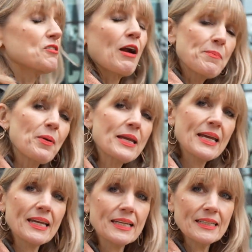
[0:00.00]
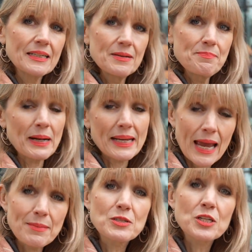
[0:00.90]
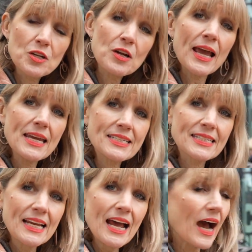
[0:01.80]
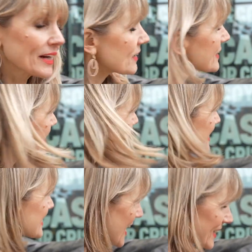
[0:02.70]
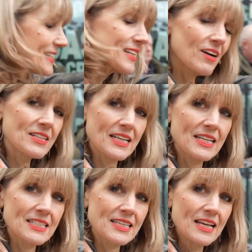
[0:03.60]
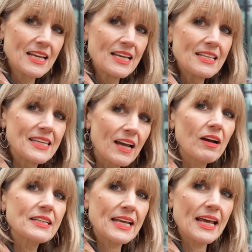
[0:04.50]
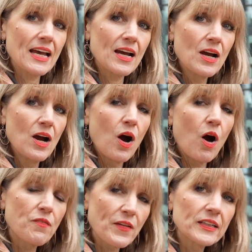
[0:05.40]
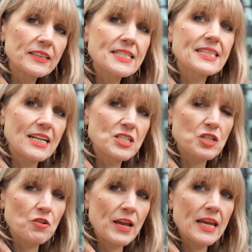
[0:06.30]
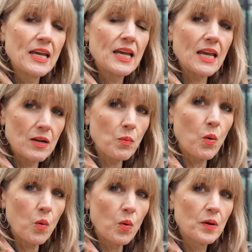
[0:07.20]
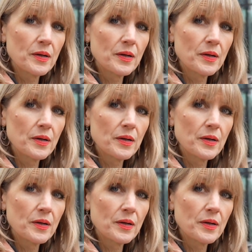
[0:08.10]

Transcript: groundbreaking, but it came too late, and I think it sanitizes the idea of illness and injury in war.